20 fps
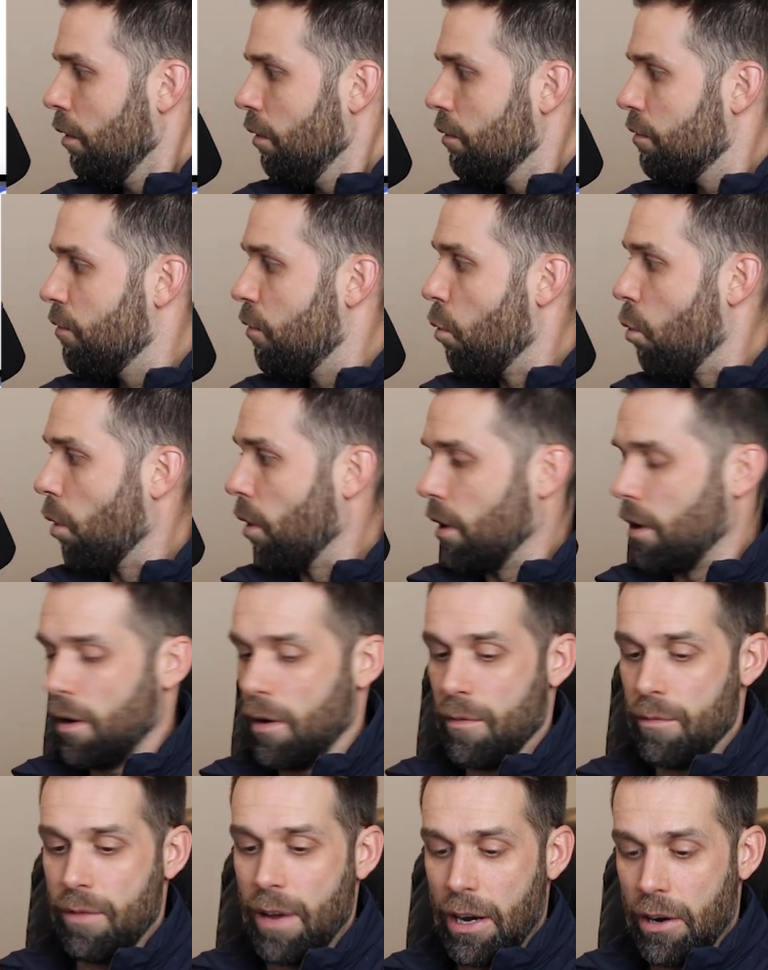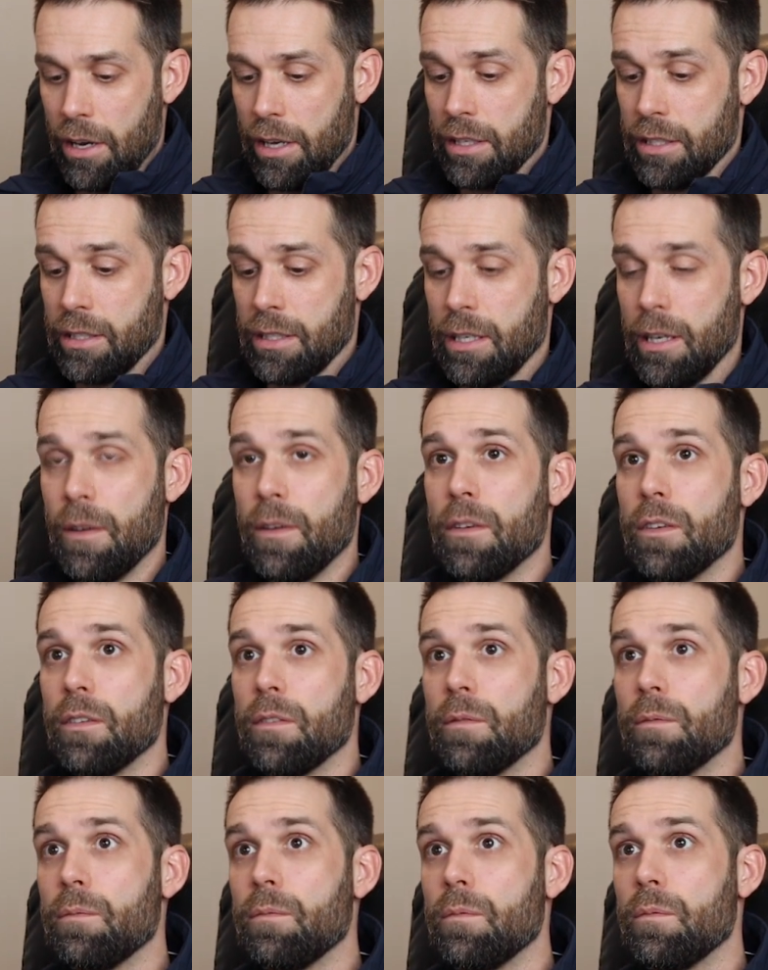for various
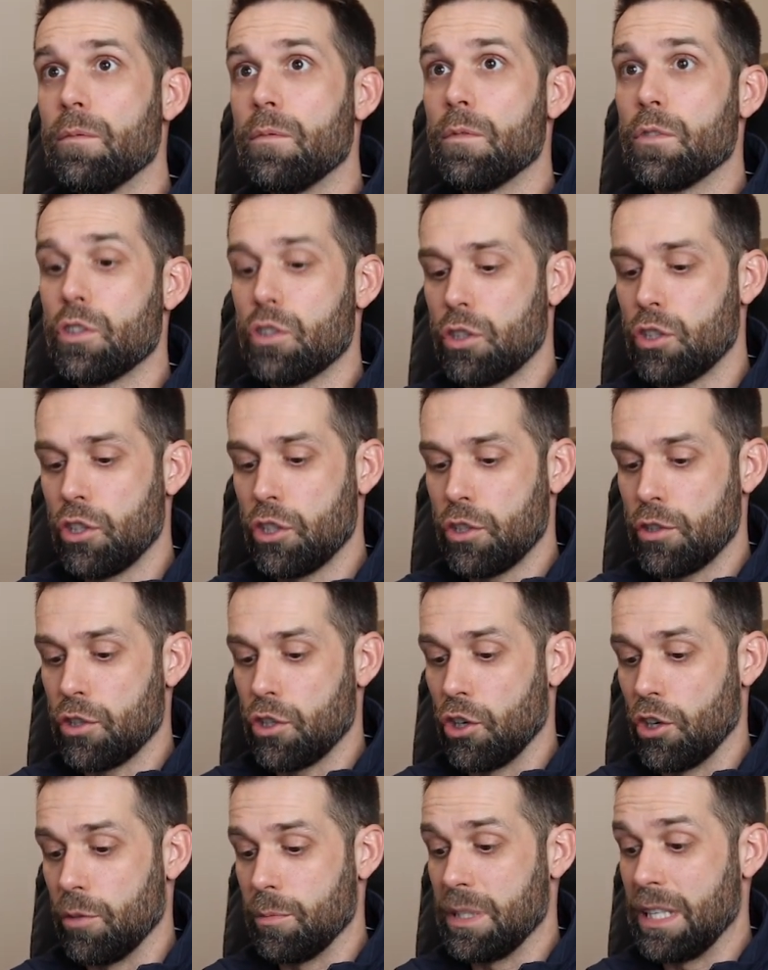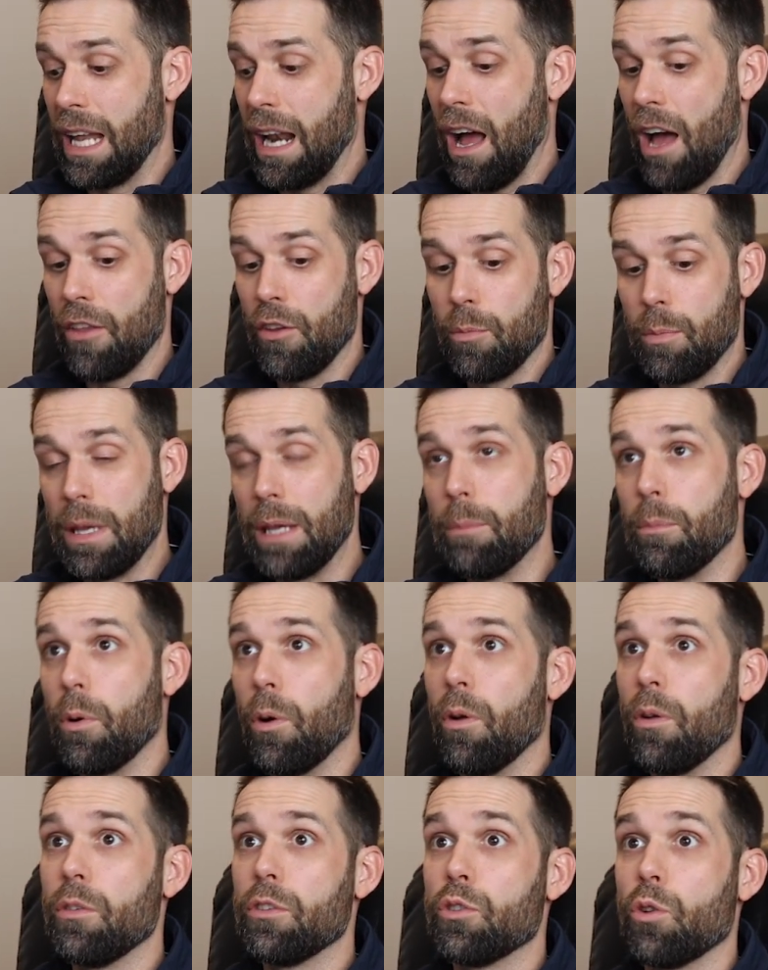search terms that other
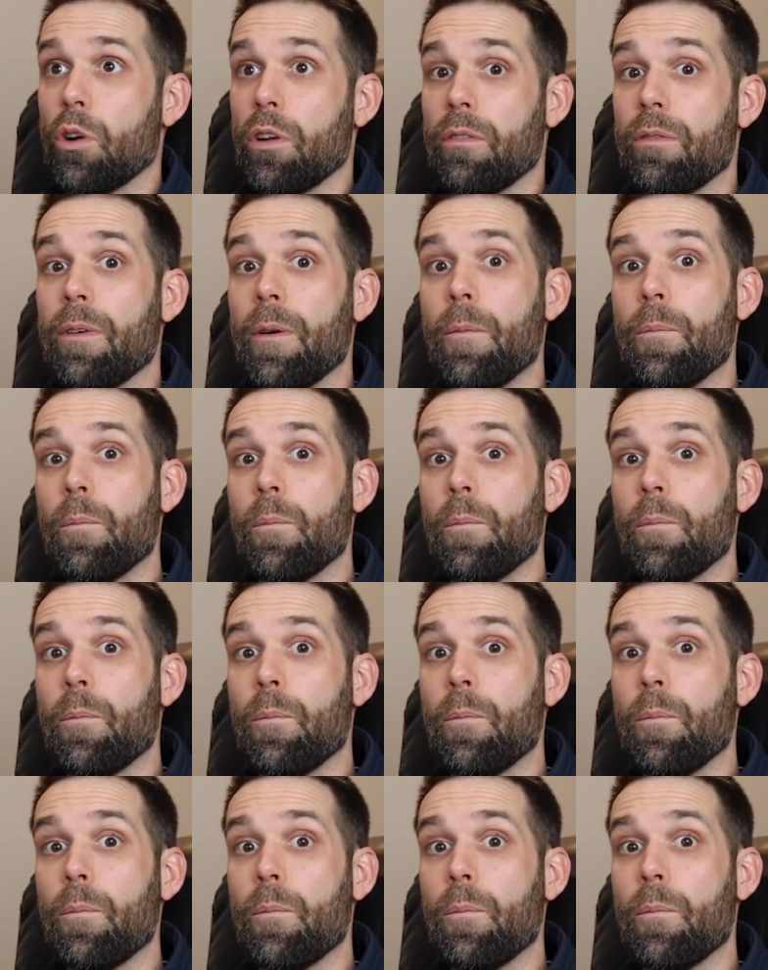people sort of